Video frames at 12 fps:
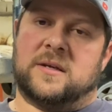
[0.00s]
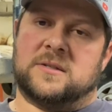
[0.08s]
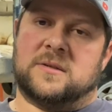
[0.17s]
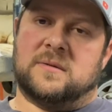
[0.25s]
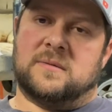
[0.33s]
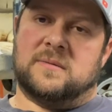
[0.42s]

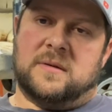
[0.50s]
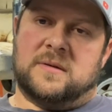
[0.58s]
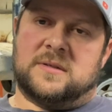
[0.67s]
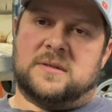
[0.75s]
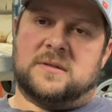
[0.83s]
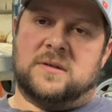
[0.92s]
though, because I
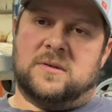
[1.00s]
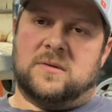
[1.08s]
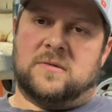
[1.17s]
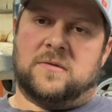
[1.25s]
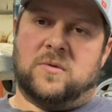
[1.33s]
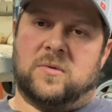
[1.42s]
was gonna do the
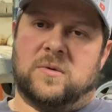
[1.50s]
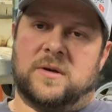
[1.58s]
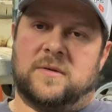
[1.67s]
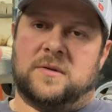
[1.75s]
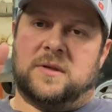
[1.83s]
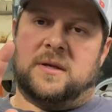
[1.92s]
floor and
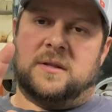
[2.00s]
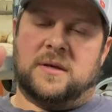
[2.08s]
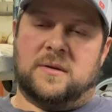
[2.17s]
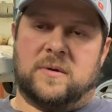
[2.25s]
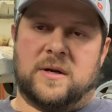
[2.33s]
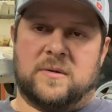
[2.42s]
everything in that
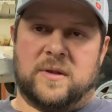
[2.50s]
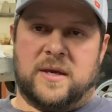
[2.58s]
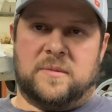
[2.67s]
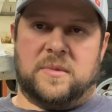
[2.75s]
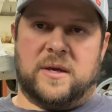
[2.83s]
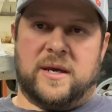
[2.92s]
rhino line
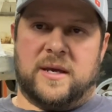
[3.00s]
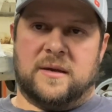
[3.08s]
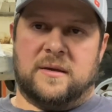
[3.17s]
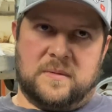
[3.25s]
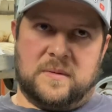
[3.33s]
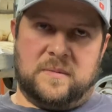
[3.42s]
black.
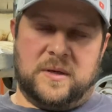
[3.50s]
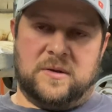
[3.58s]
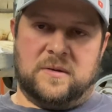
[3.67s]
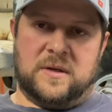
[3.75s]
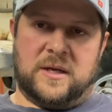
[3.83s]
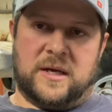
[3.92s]
I may do
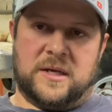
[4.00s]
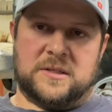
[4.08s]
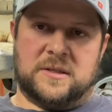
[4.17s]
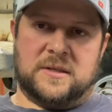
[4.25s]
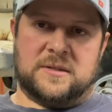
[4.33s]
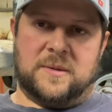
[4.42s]
the dash in
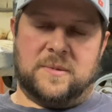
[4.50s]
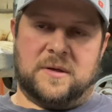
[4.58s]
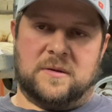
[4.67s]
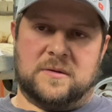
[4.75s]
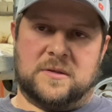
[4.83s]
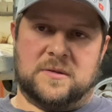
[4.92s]
that same
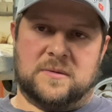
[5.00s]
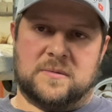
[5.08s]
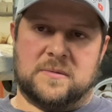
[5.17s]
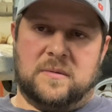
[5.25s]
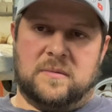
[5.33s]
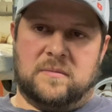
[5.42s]
color too,
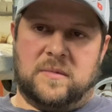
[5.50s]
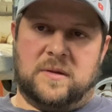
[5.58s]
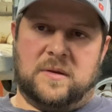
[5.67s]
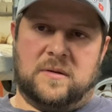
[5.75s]
and then do